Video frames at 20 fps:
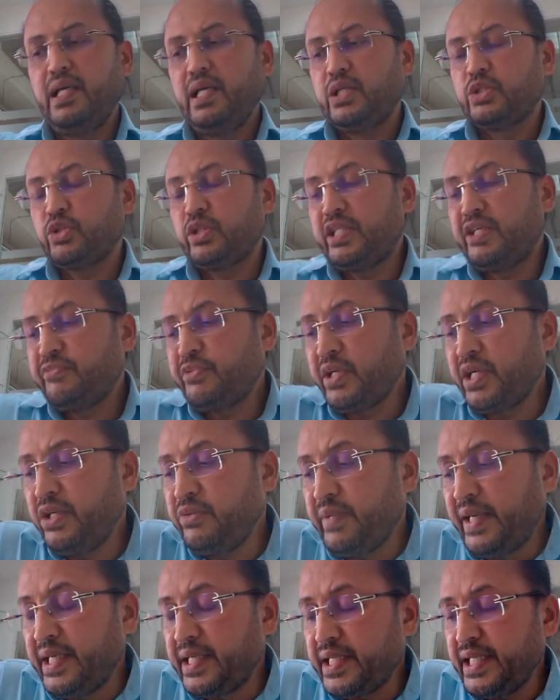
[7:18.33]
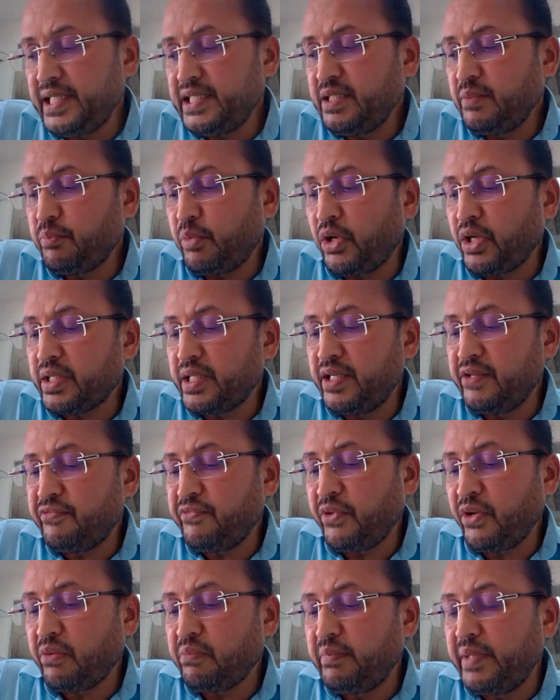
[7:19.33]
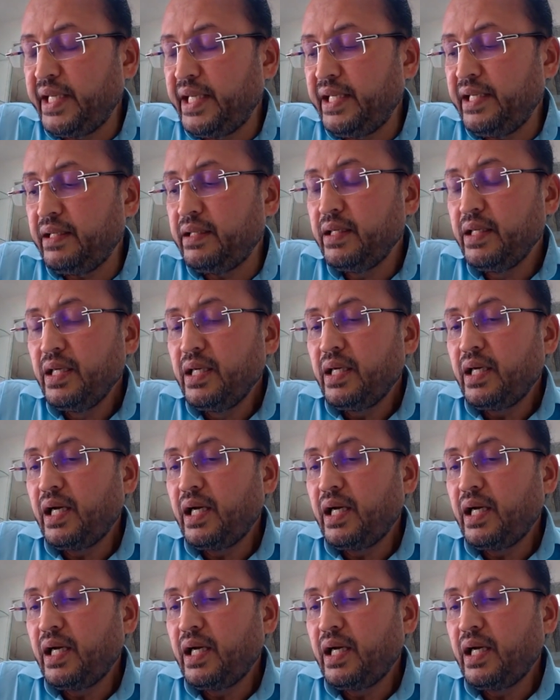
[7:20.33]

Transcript: So therefore inventory is important for me,